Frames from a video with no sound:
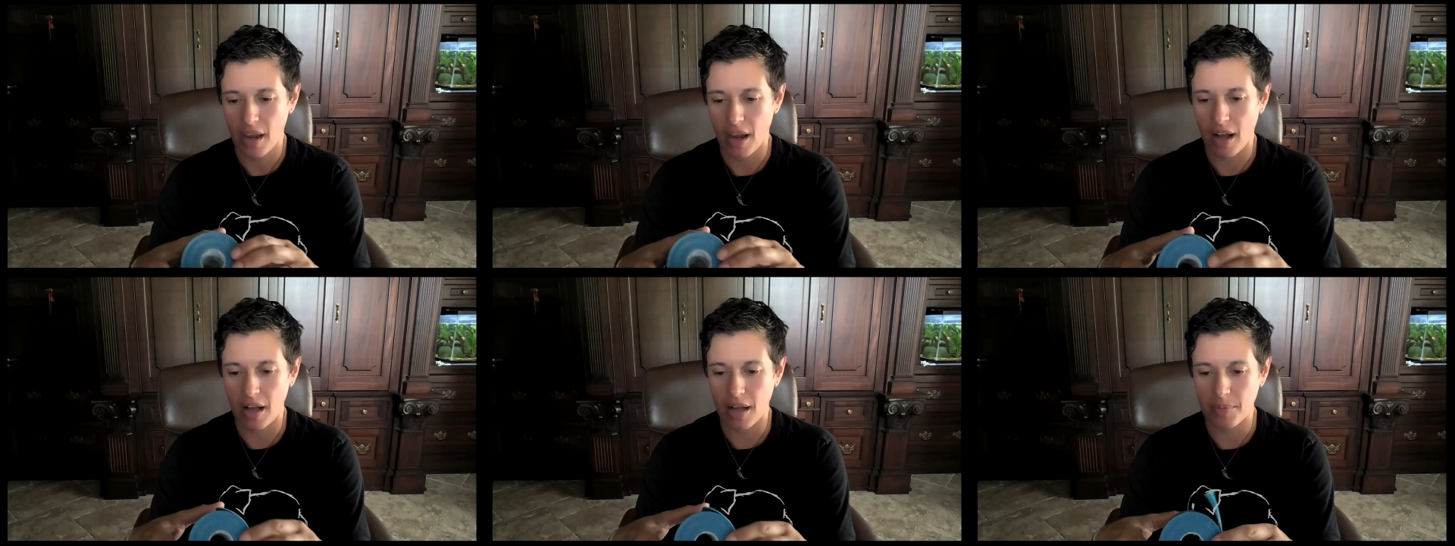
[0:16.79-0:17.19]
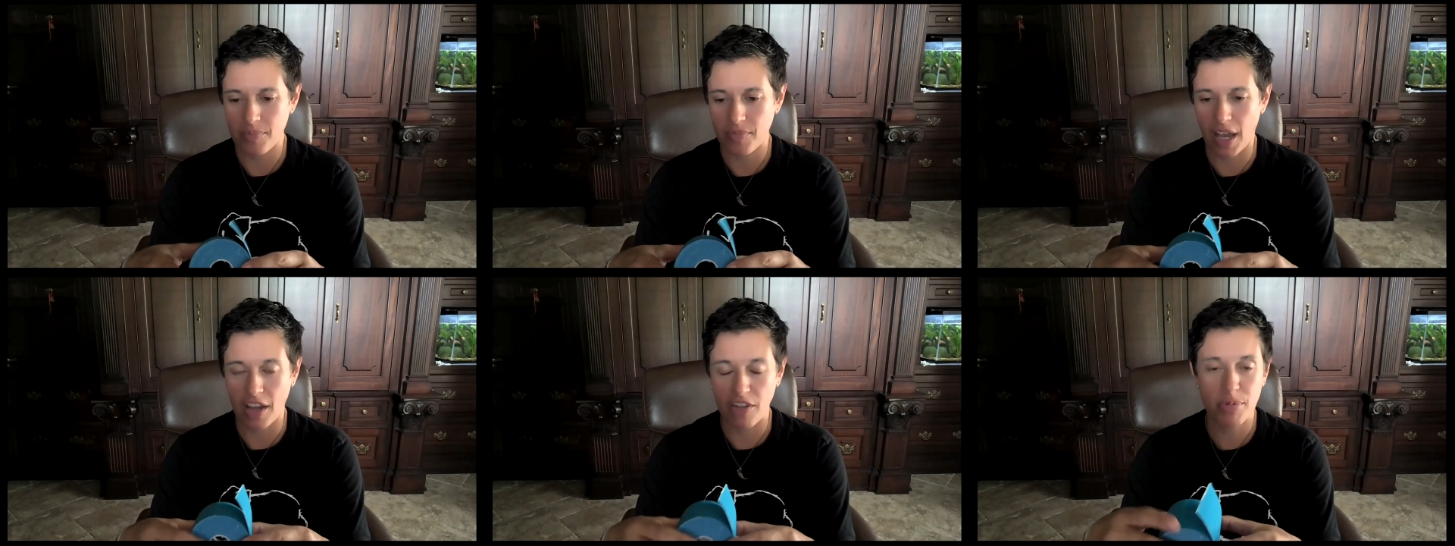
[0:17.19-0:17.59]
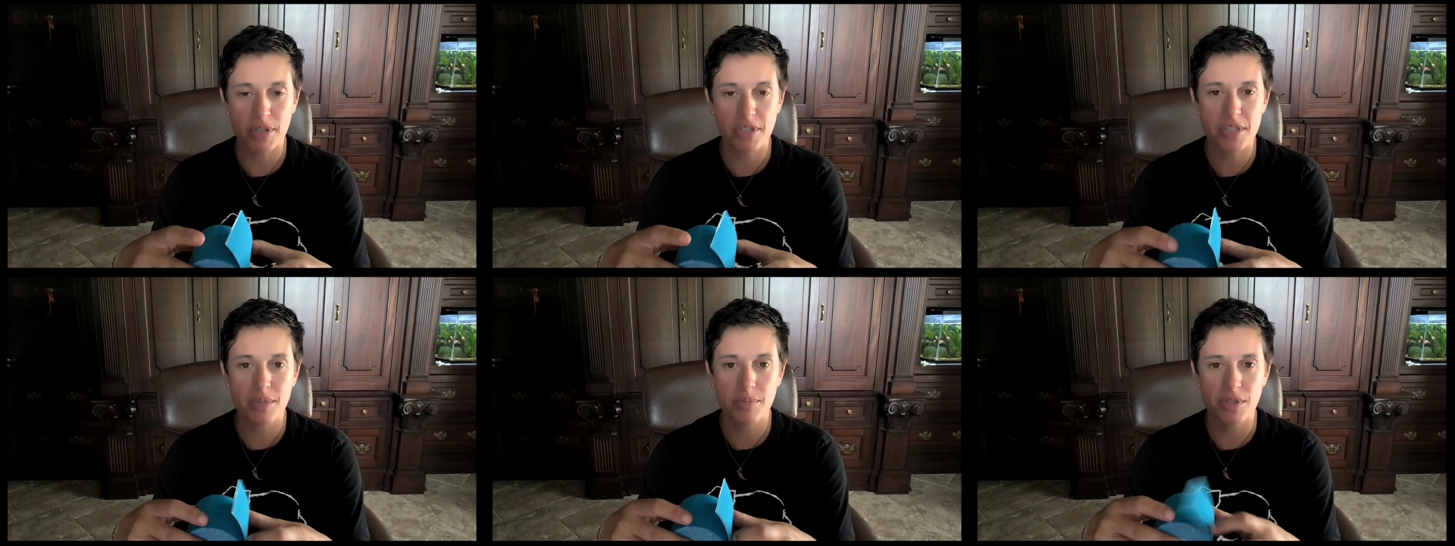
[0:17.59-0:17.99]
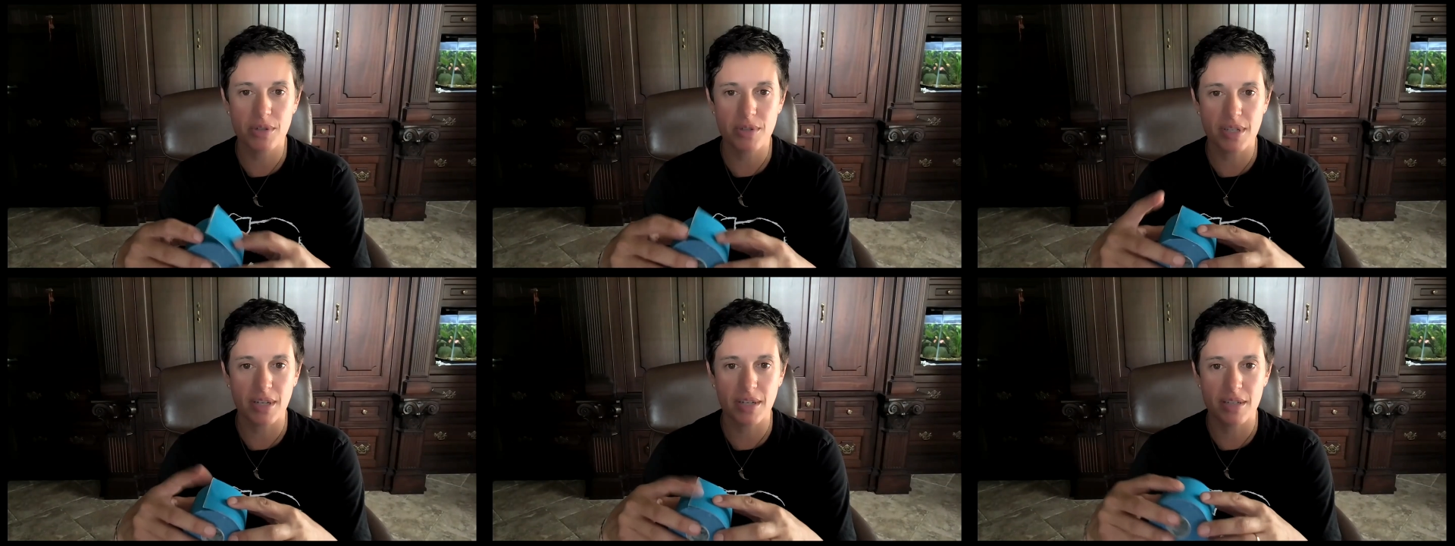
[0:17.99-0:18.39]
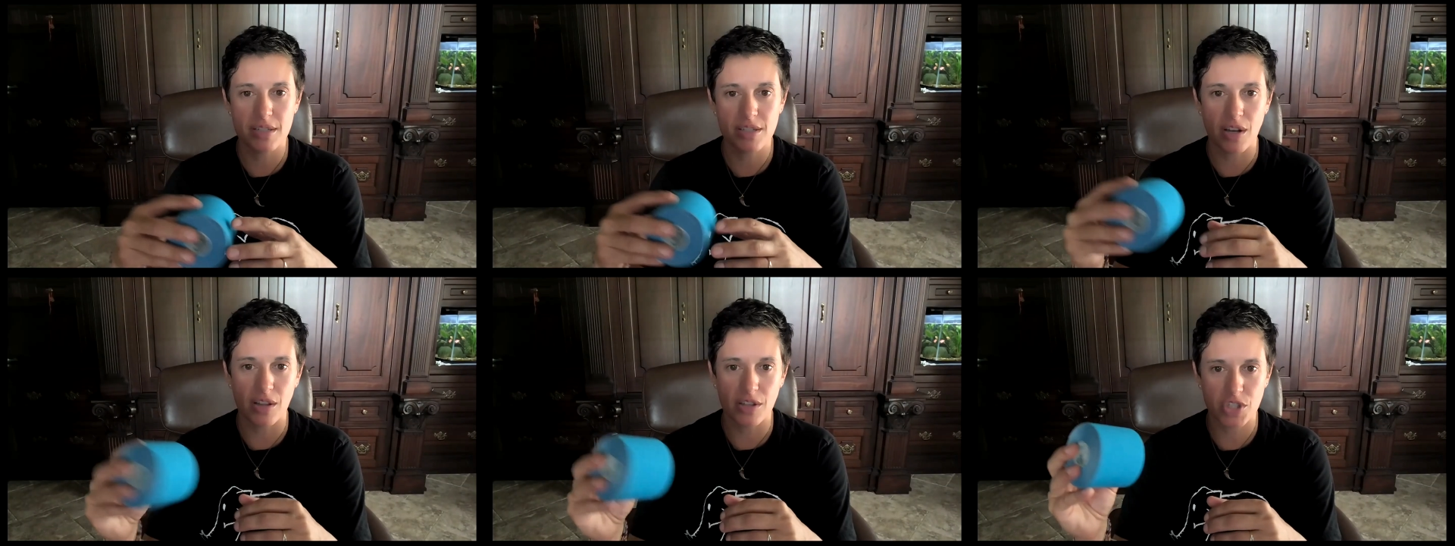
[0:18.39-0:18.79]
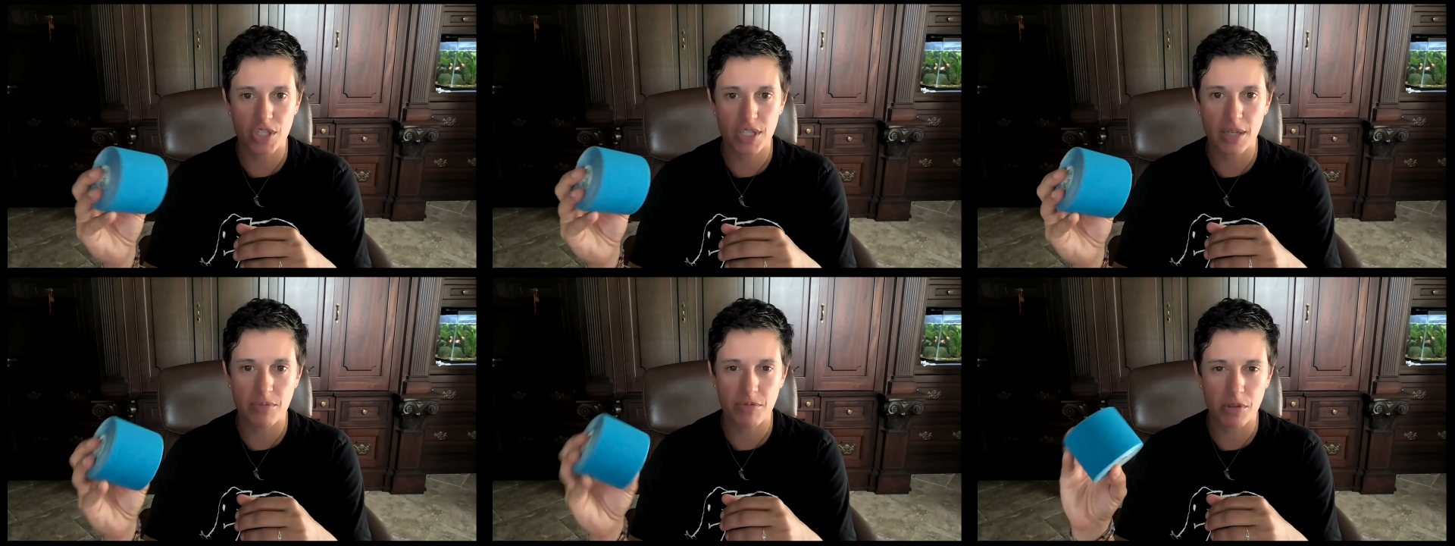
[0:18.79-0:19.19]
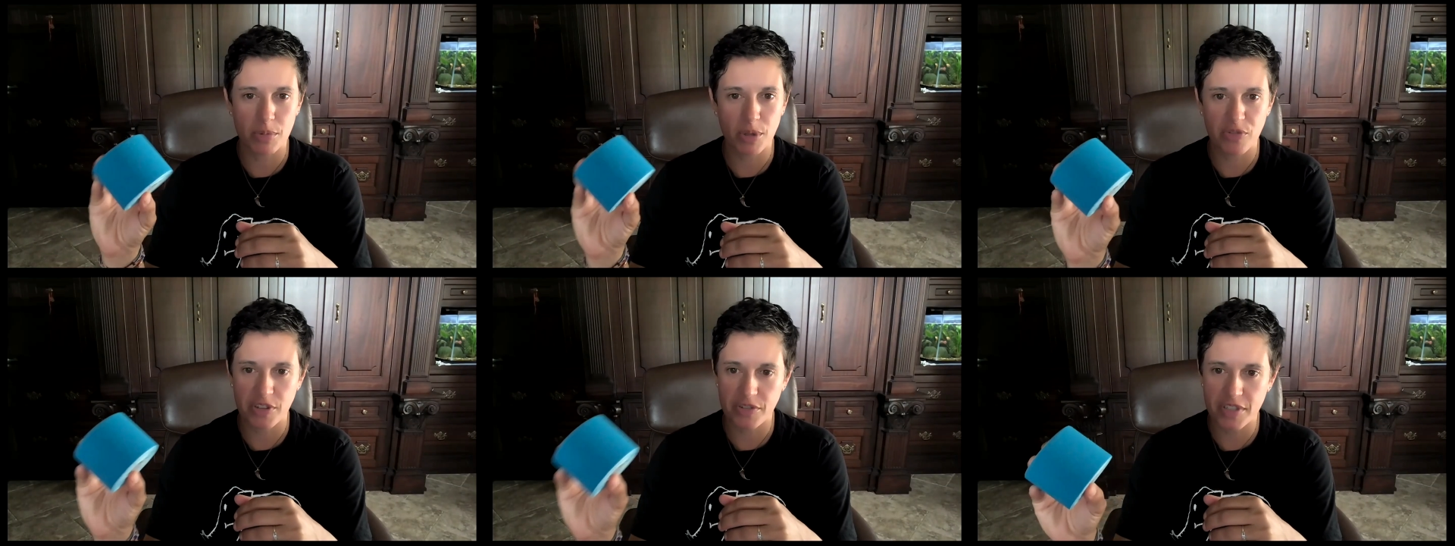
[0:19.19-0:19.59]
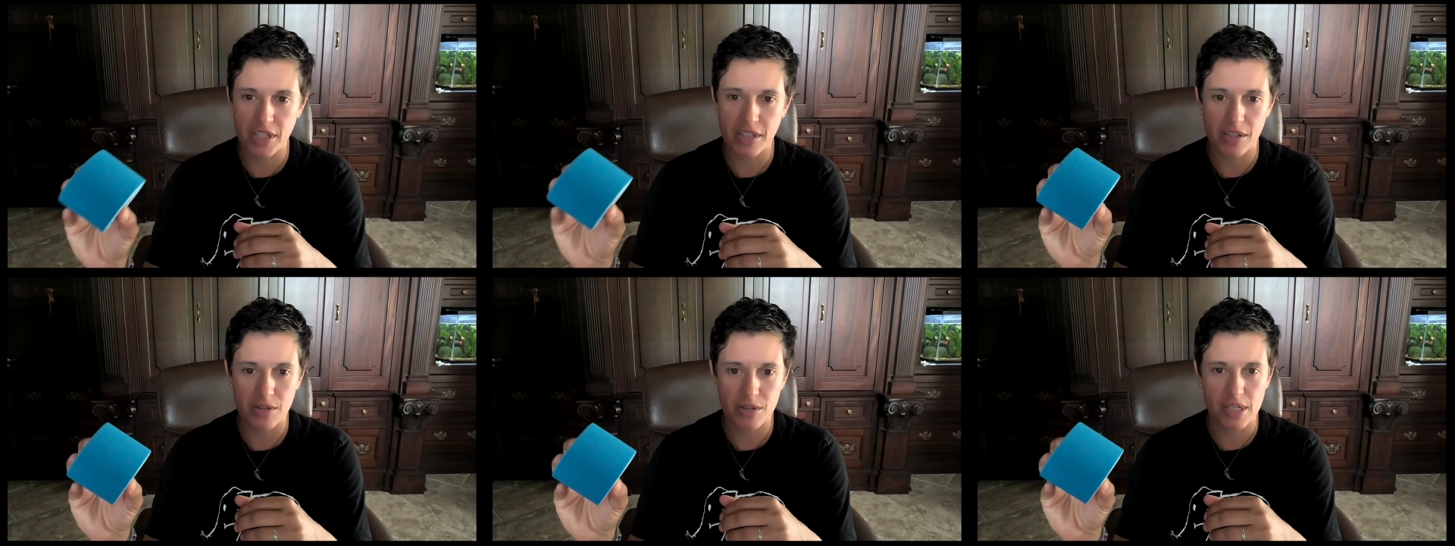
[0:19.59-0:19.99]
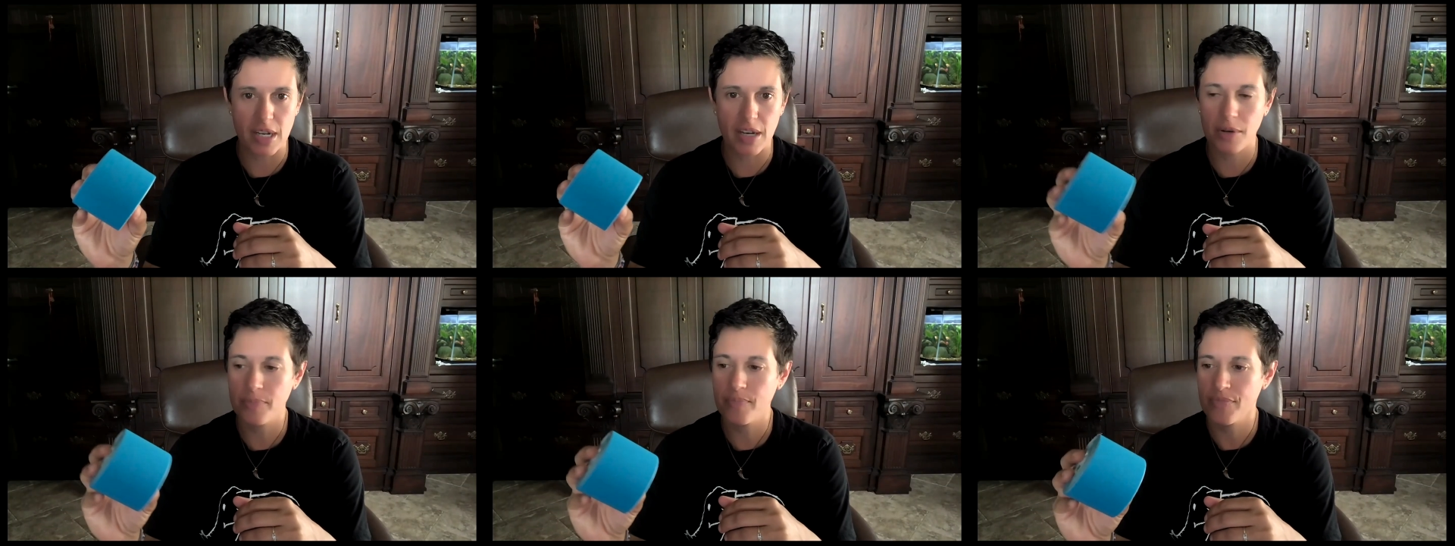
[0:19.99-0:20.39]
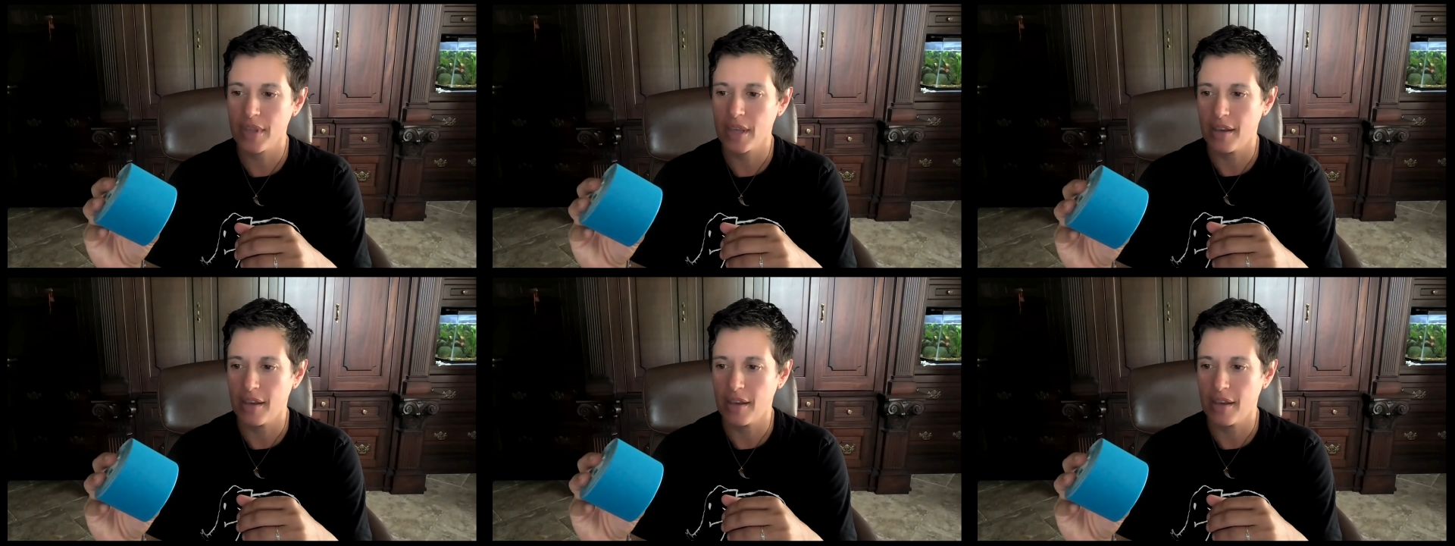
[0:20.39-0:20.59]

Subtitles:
I've personally been using kinesiology tape for about 15 years now.